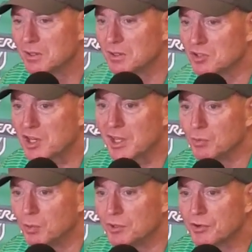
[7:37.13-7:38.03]
He's had
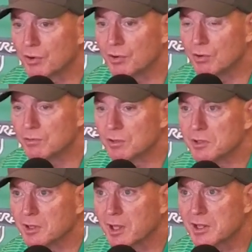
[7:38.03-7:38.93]
the 1 turnover in
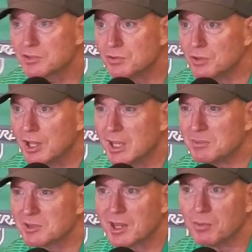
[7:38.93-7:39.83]
the last 2
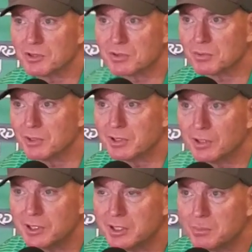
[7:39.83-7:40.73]
games, and that wasn't really
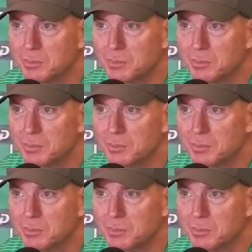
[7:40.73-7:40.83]
on him.